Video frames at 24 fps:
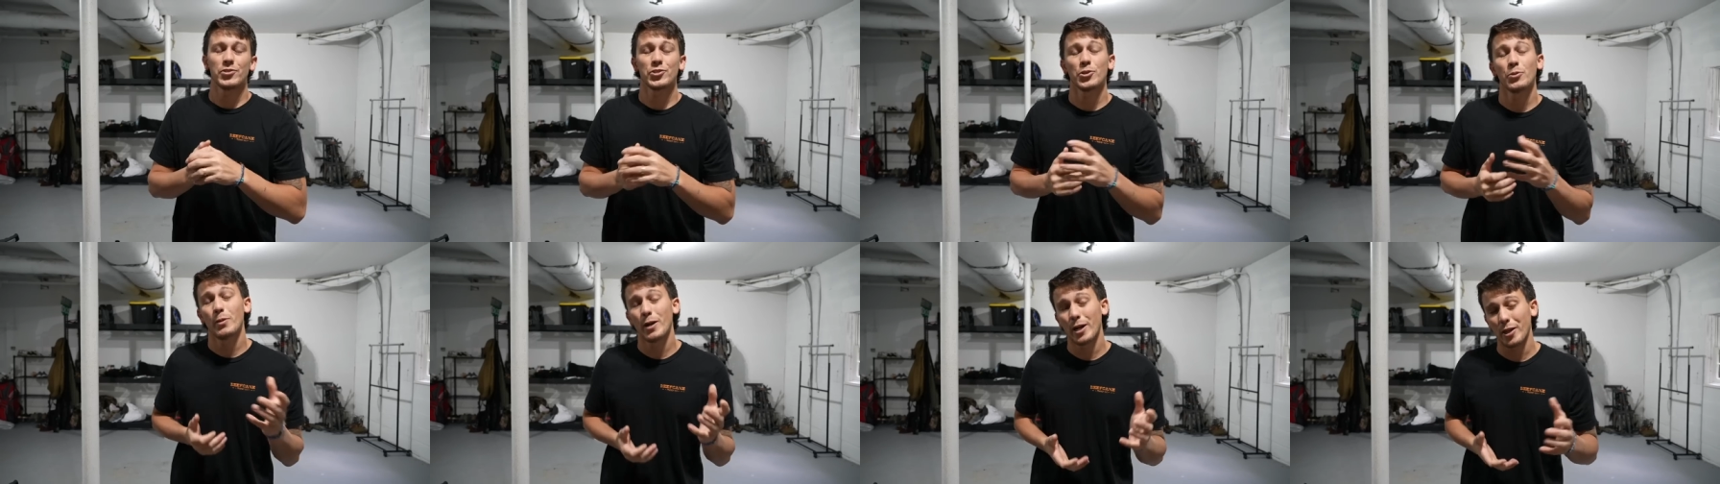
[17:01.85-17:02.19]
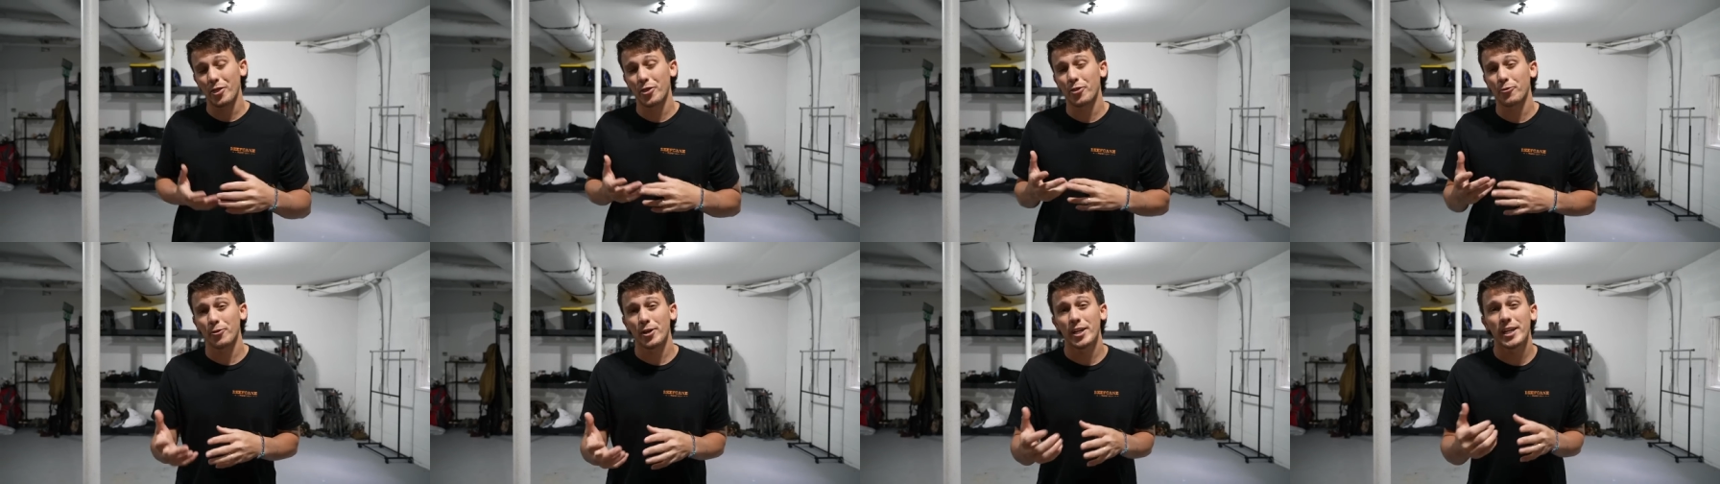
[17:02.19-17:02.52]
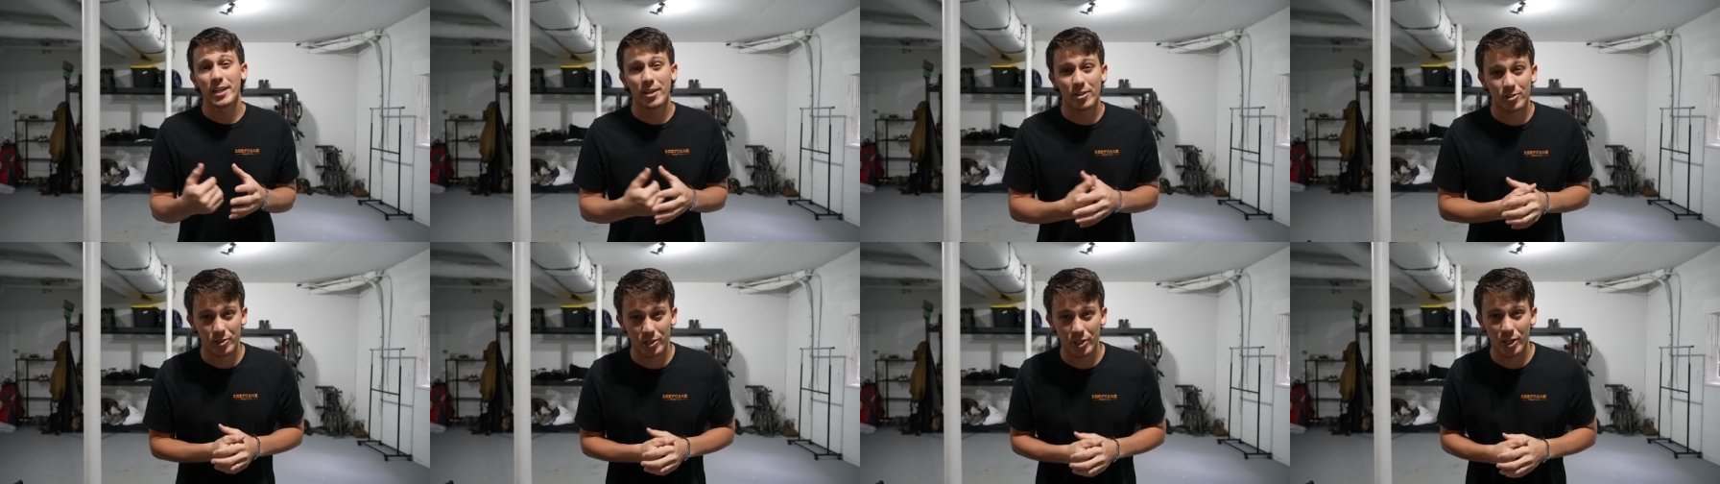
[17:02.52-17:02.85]
So about three
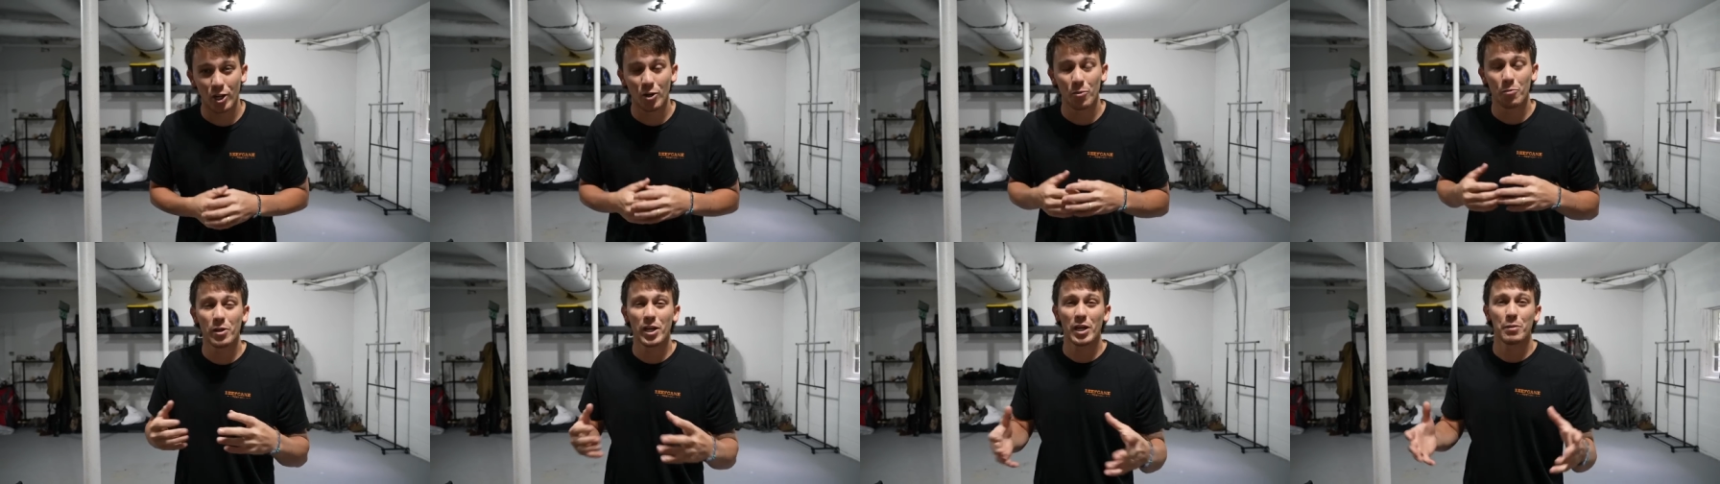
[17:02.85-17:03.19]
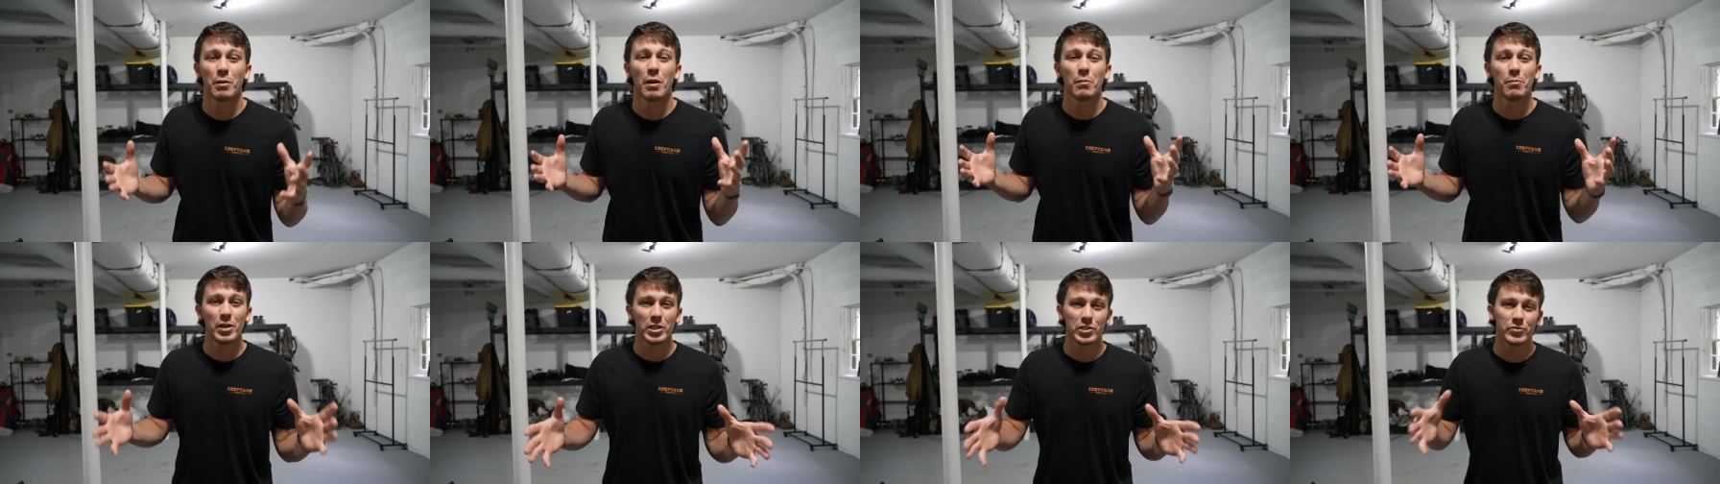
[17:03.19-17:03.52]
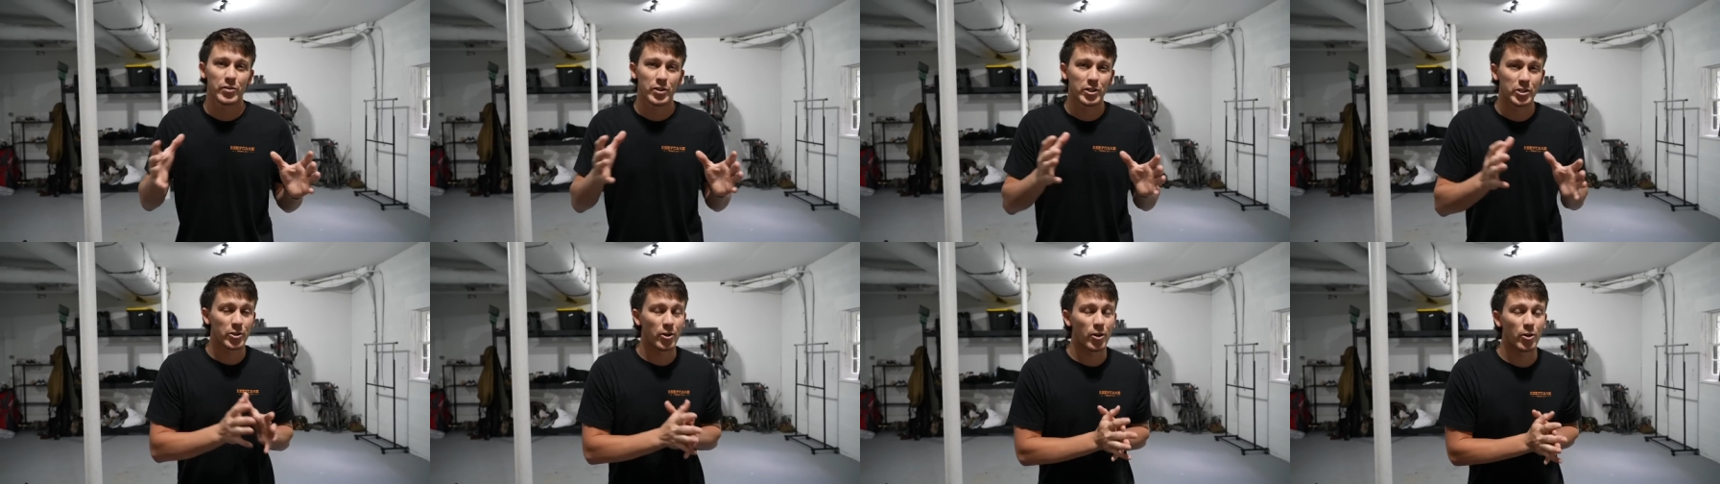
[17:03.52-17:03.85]
years ago, me and my best
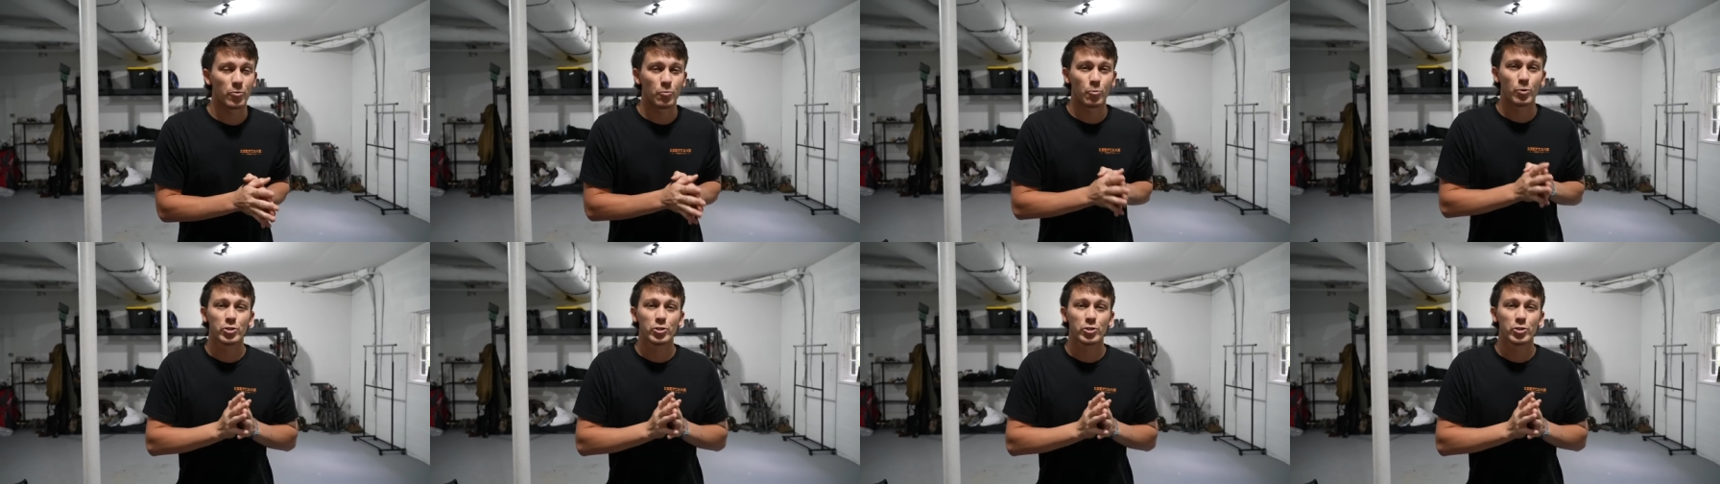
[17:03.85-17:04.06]
friend Dalton